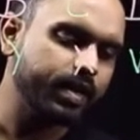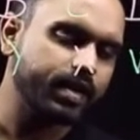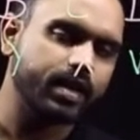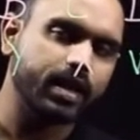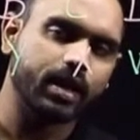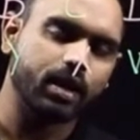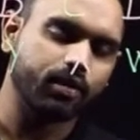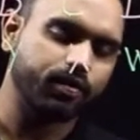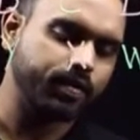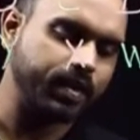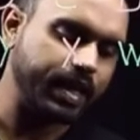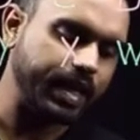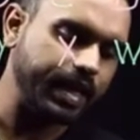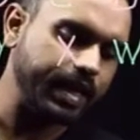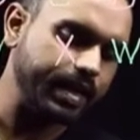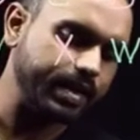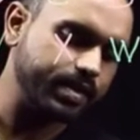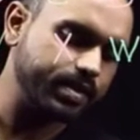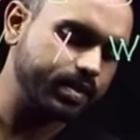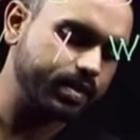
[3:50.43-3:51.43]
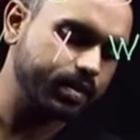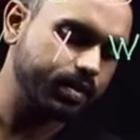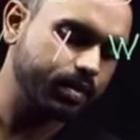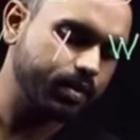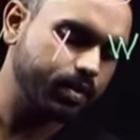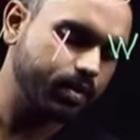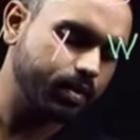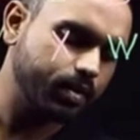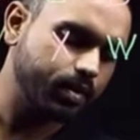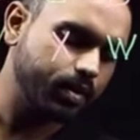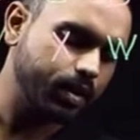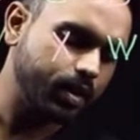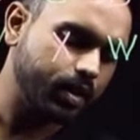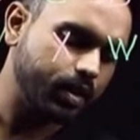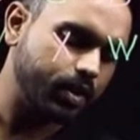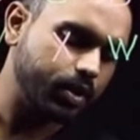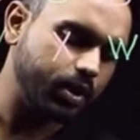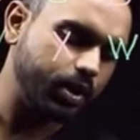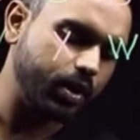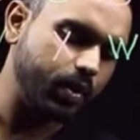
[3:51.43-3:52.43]
that of T is
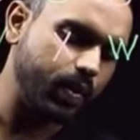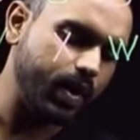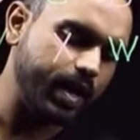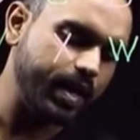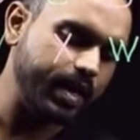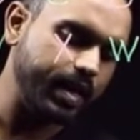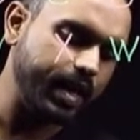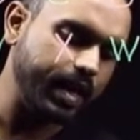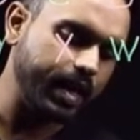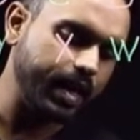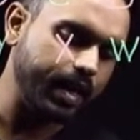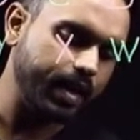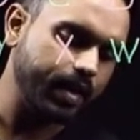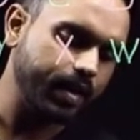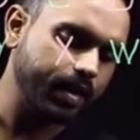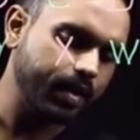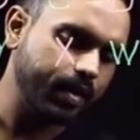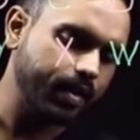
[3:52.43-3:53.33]
20,